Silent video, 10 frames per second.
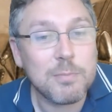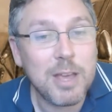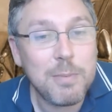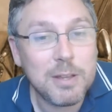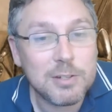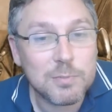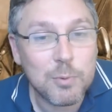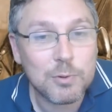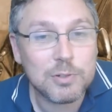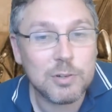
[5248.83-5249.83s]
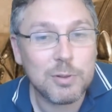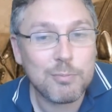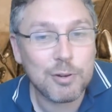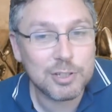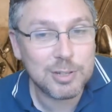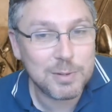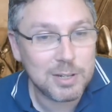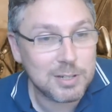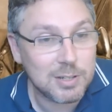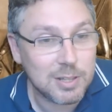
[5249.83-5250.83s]
Maybe it has more to do with
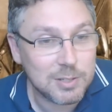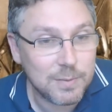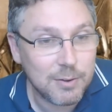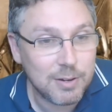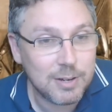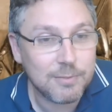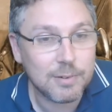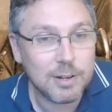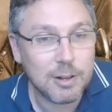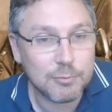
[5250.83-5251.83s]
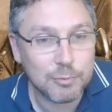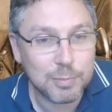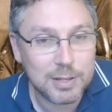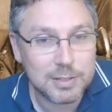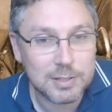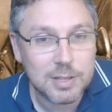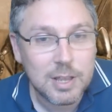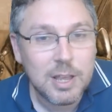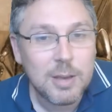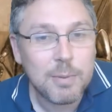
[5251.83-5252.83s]
proximity to these very different cultural places,
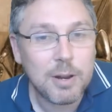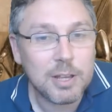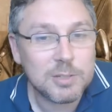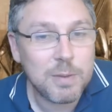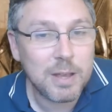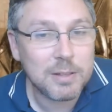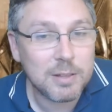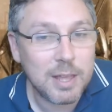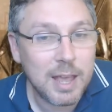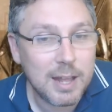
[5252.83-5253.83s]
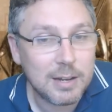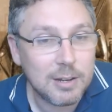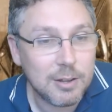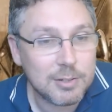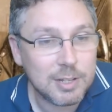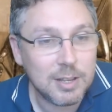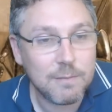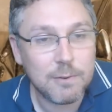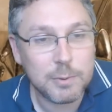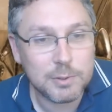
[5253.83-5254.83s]
but I expect that they had a lasting
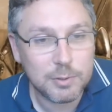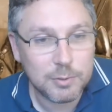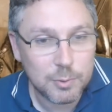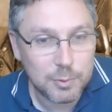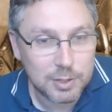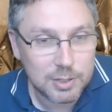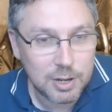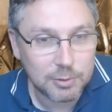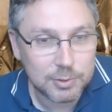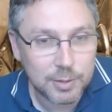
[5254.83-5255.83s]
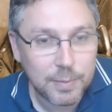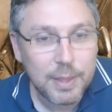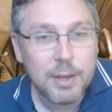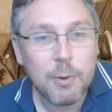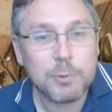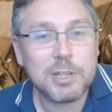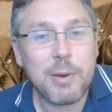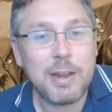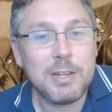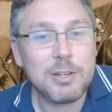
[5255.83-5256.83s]
influence on Dornish culture. Also,
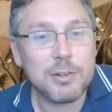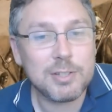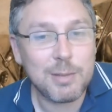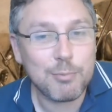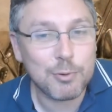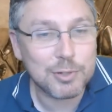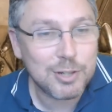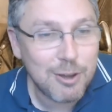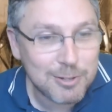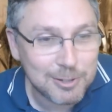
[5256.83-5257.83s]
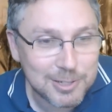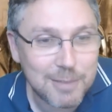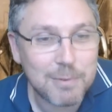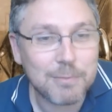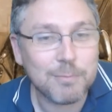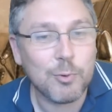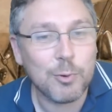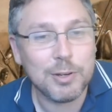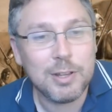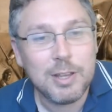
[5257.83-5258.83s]
any chance they brought turtles over from
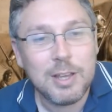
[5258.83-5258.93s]
Rhoyne?